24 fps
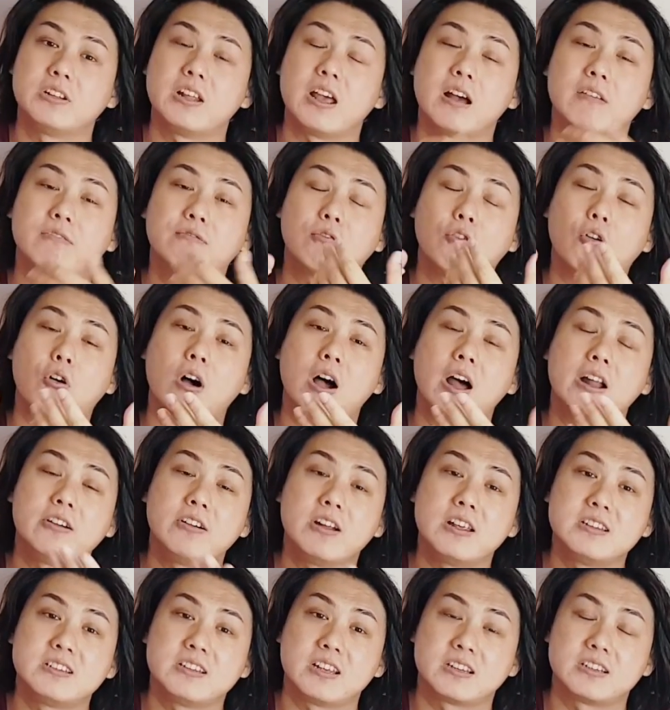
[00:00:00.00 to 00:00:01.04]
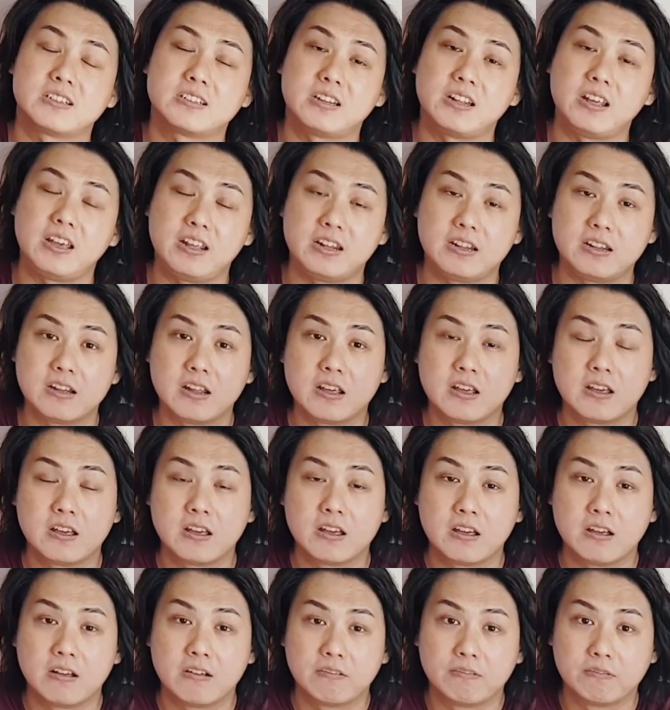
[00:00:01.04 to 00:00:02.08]
there are 416
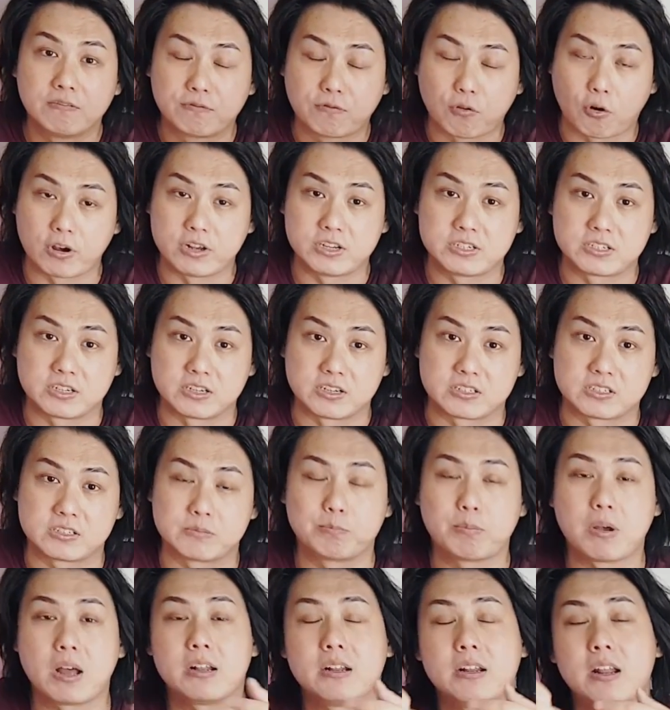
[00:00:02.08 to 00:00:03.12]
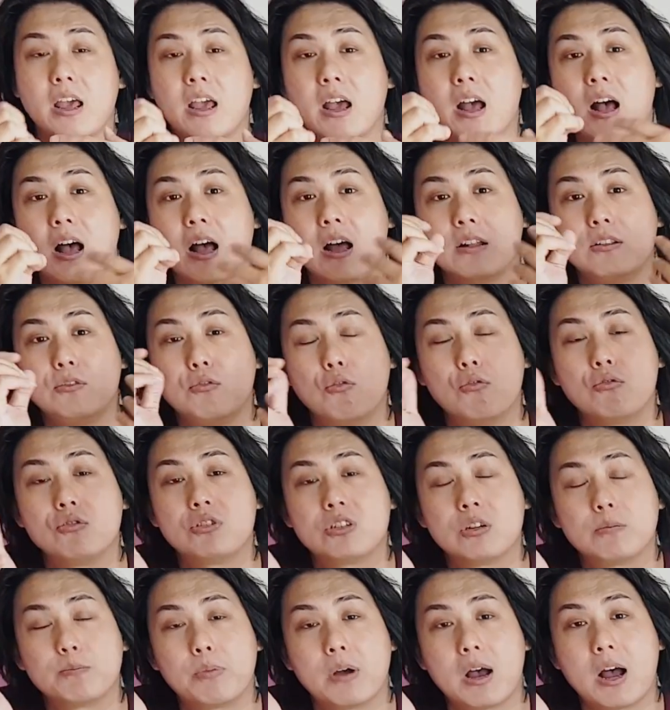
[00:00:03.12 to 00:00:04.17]
voices, but there are no
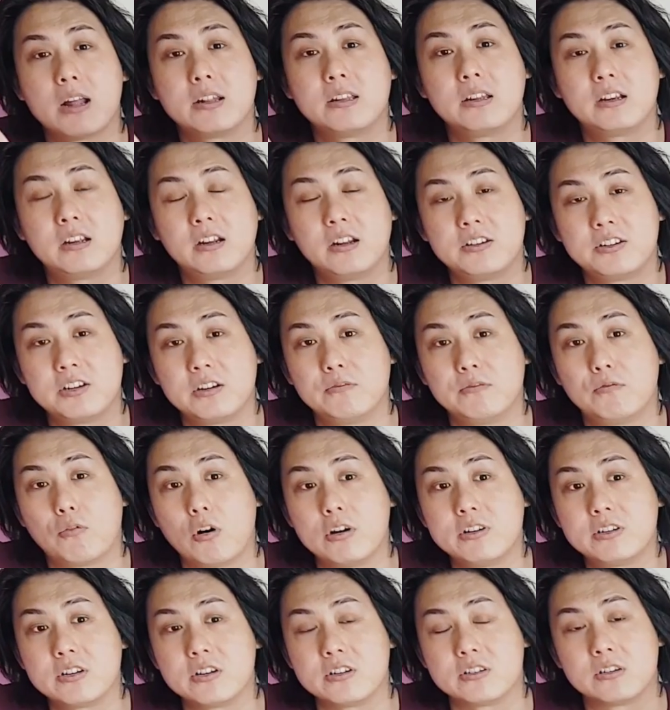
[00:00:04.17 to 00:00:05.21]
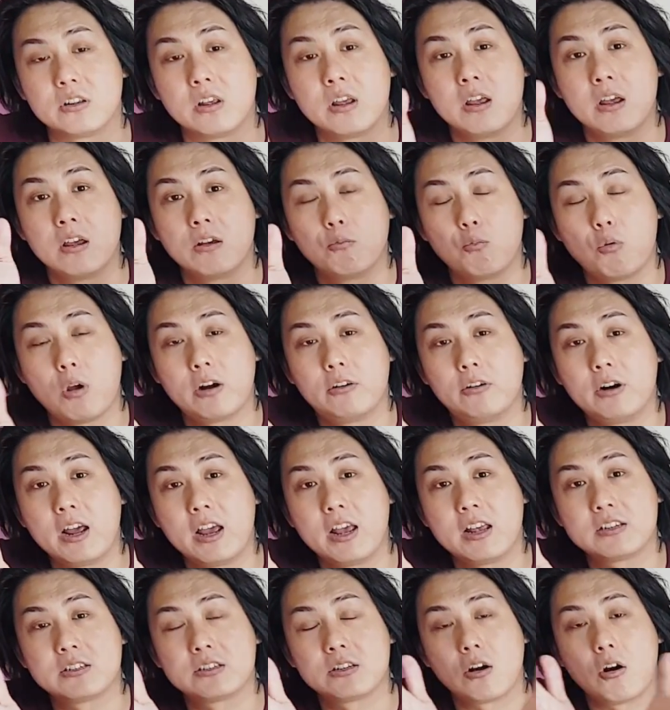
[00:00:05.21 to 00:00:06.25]
super articulation voices.
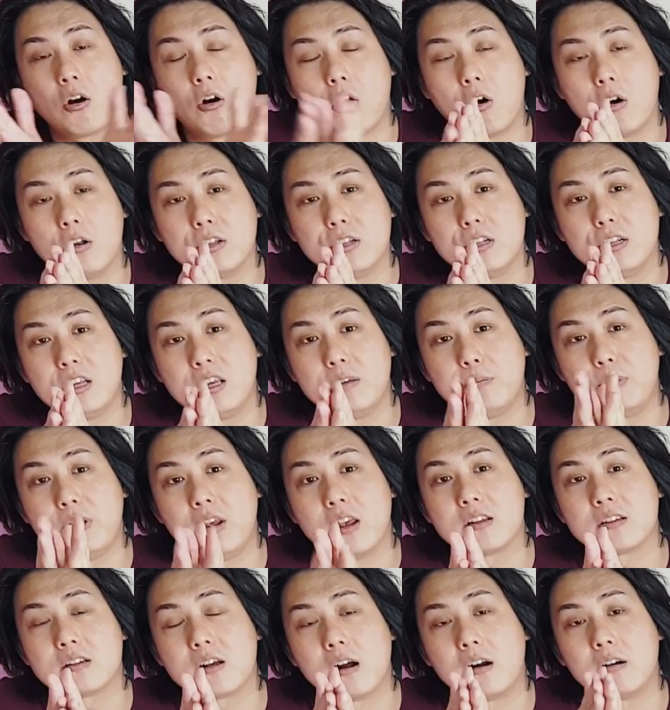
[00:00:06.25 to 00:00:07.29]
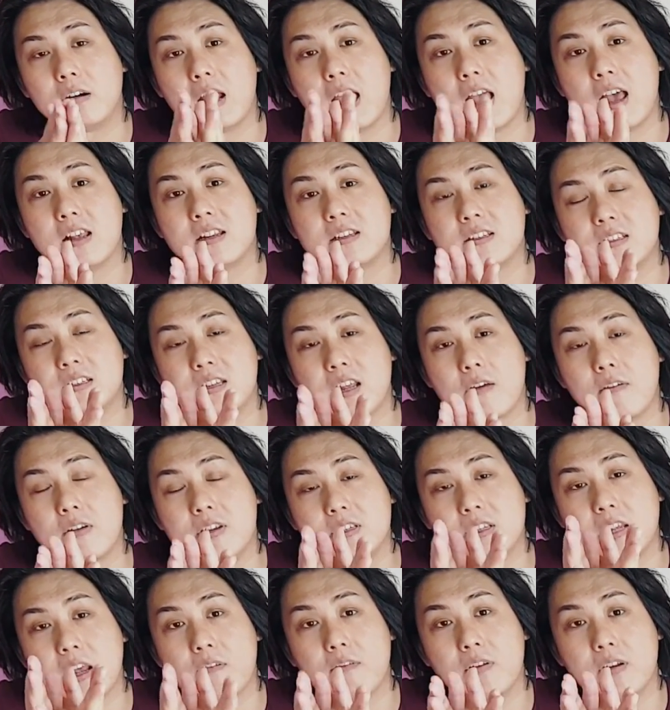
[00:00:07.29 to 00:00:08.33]
Whereas on the
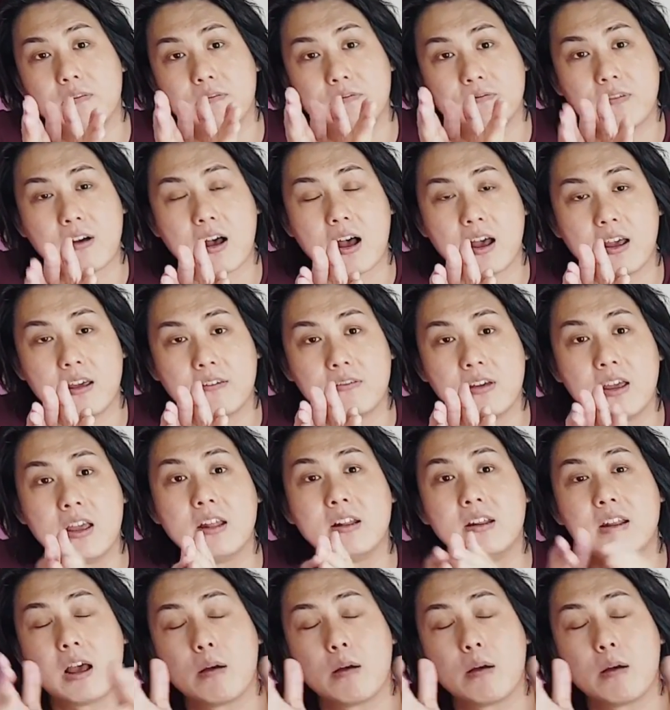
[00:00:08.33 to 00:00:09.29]
PSR-S775, there are